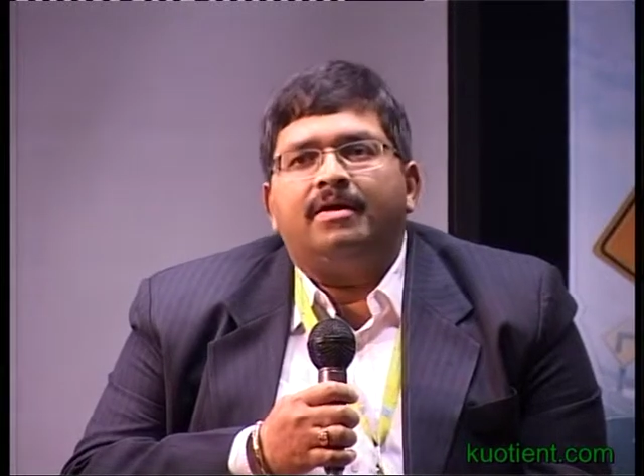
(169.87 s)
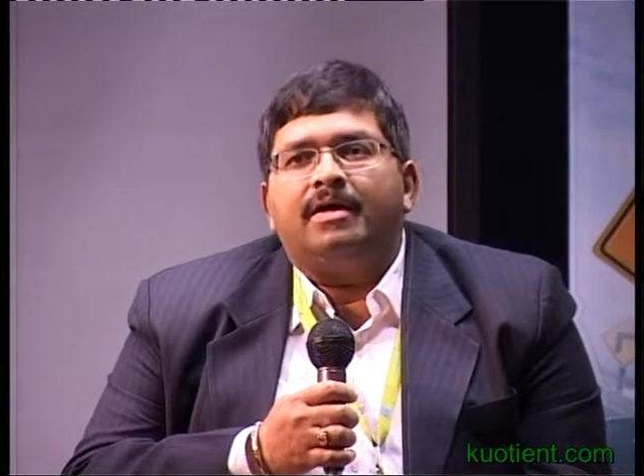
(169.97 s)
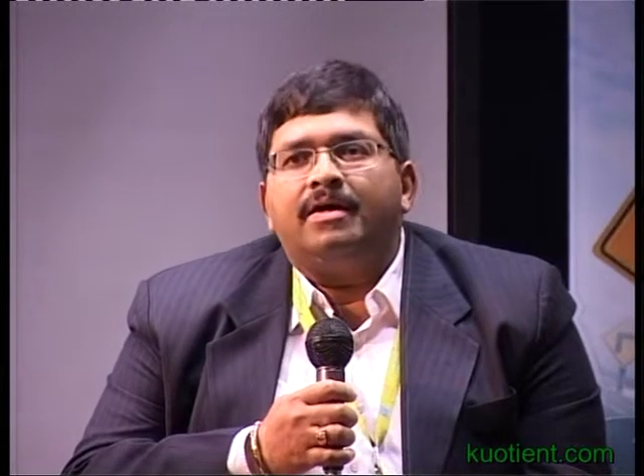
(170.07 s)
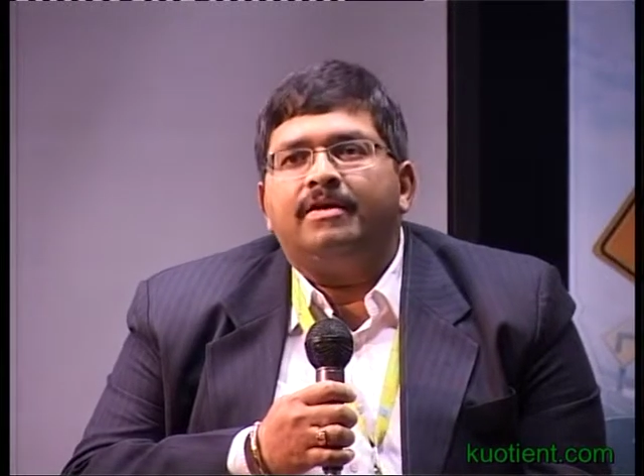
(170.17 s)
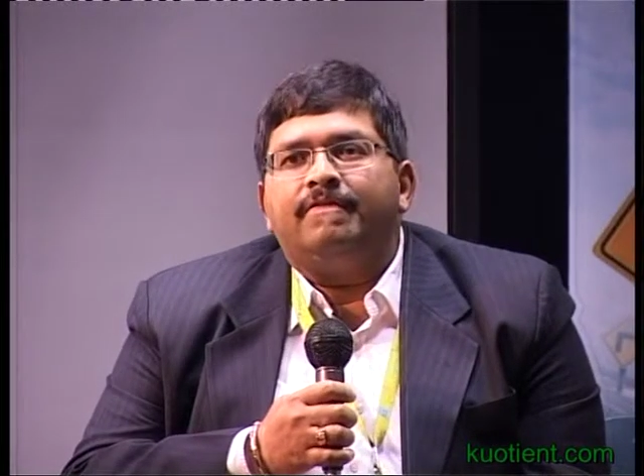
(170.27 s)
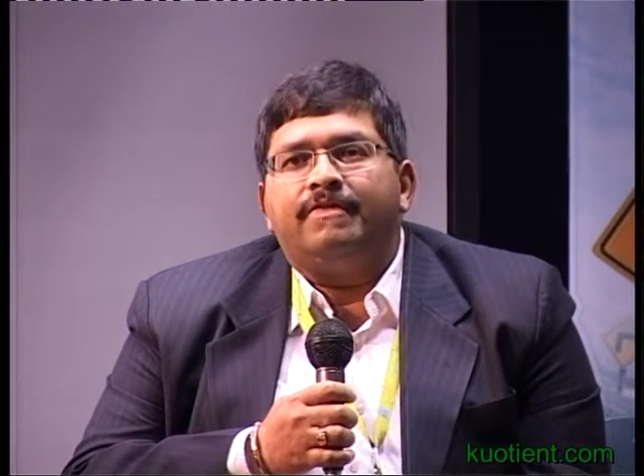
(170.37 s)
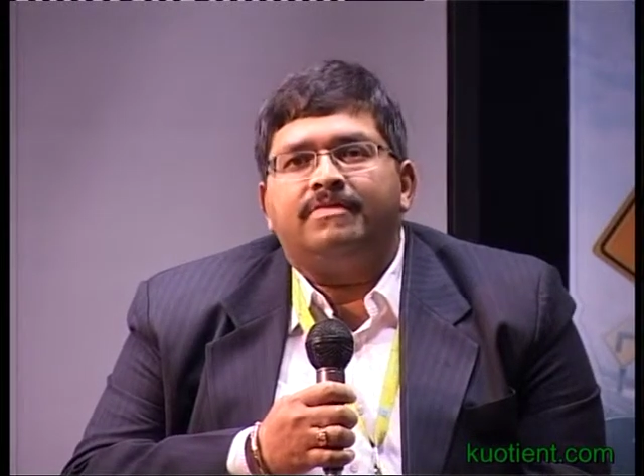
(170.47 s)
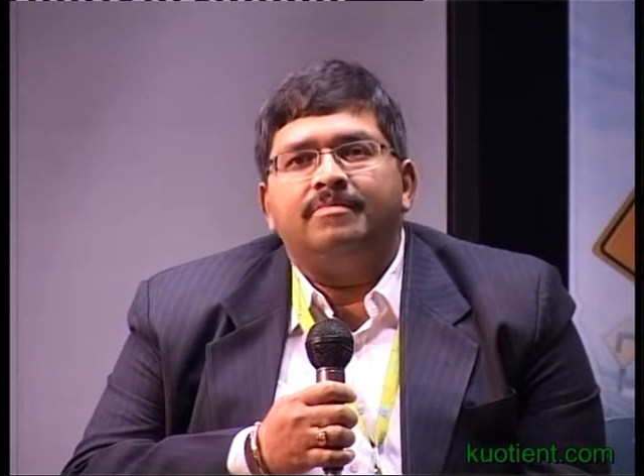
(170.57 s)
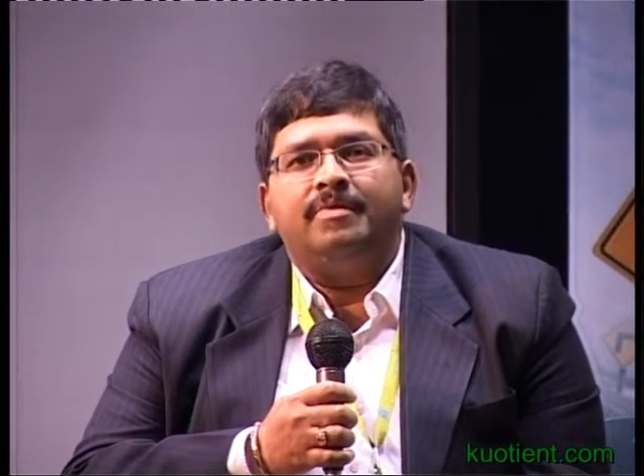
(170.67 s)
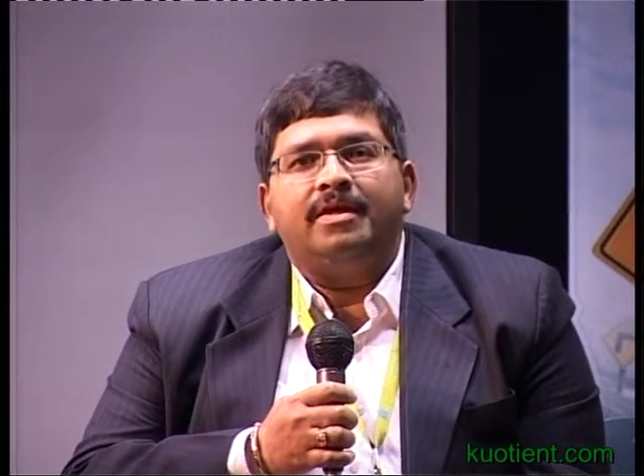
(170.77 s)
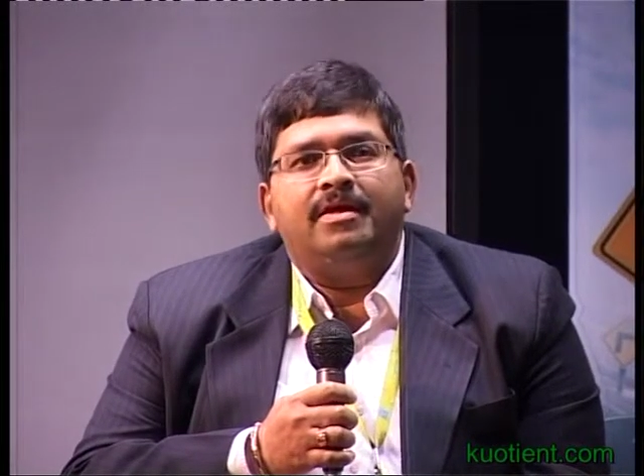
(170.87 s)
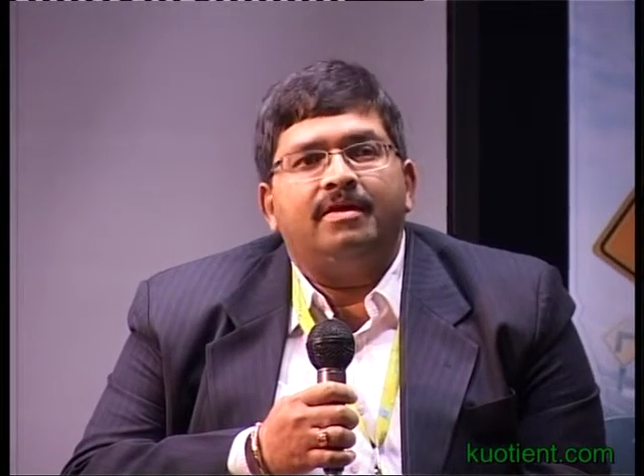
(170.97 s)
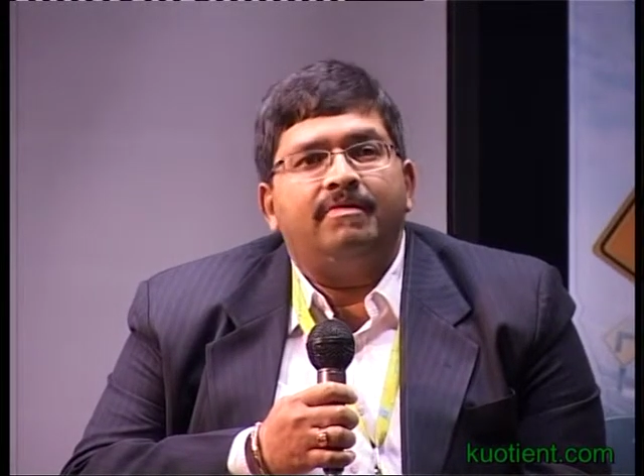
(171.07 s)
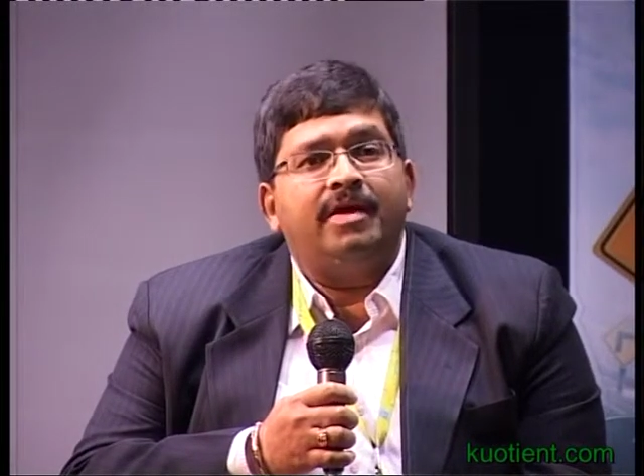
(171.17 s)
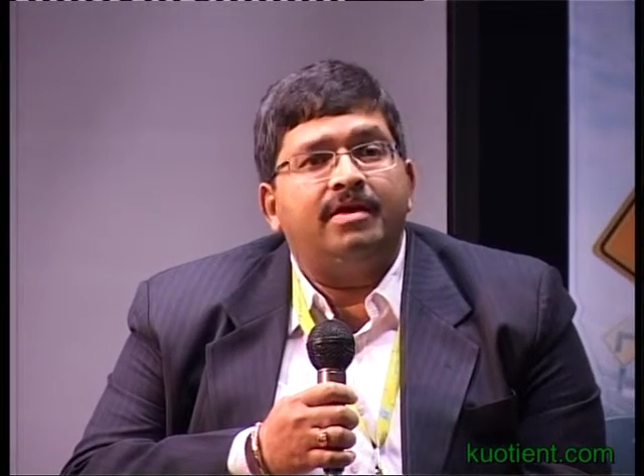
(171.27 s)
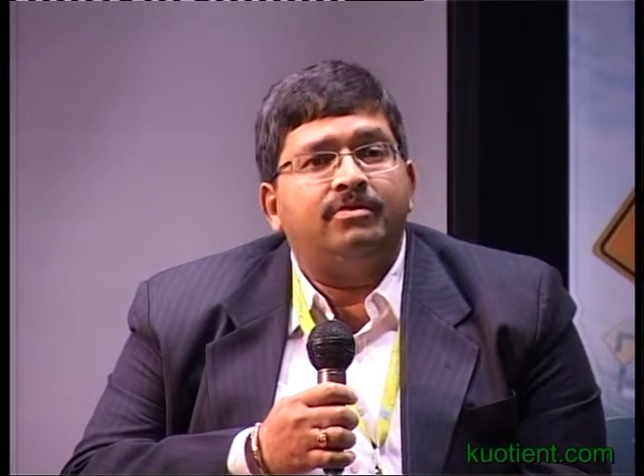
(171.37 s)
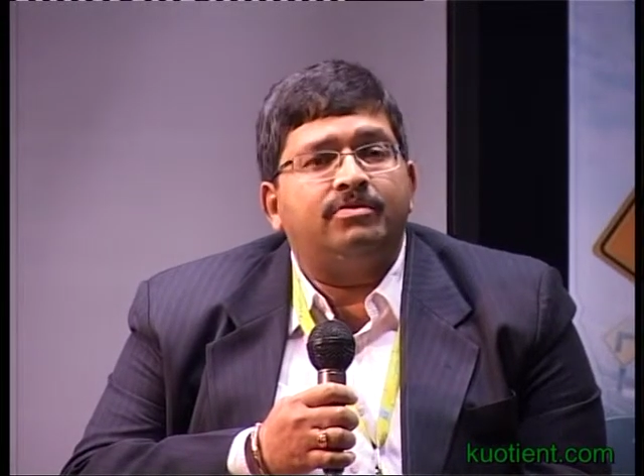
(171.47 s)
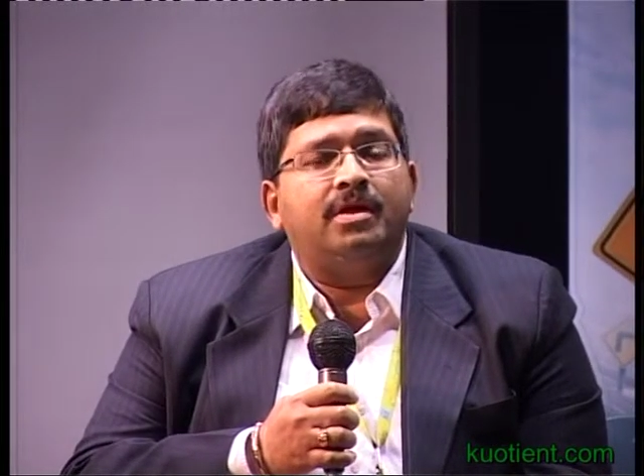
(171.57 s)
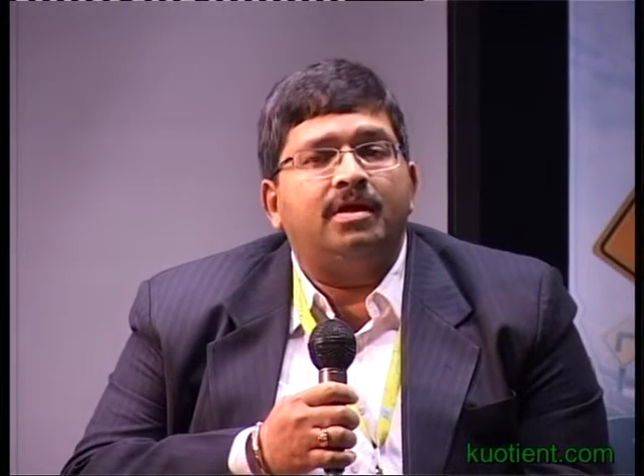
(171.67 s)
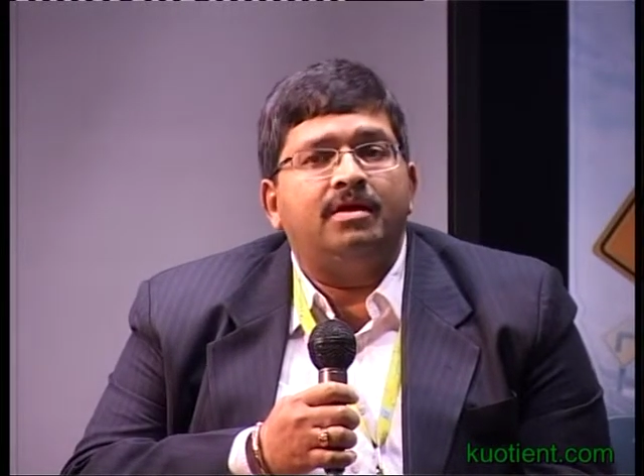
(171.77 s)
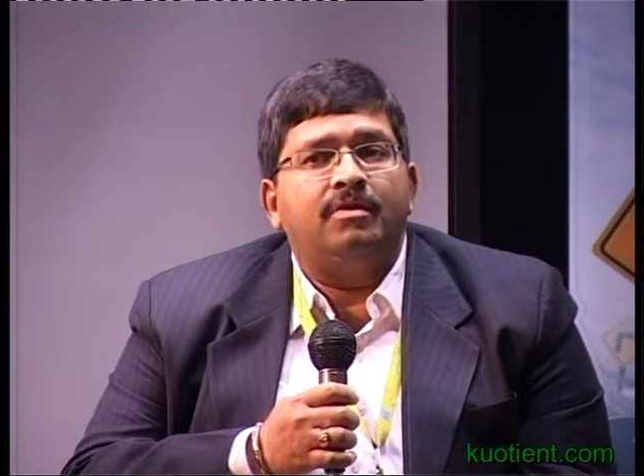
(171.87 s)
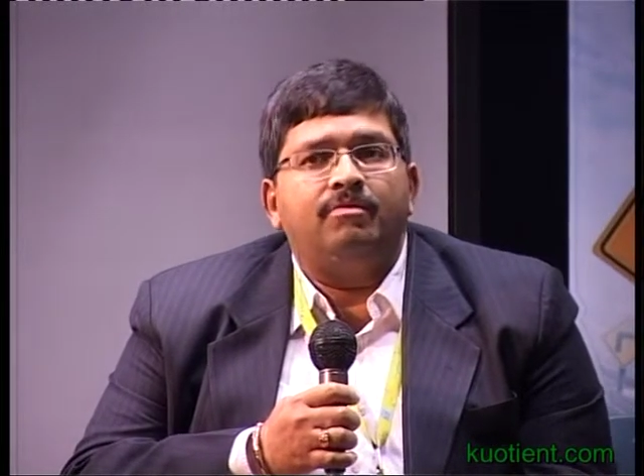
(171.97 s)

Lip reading: kind of a simile here, where you say,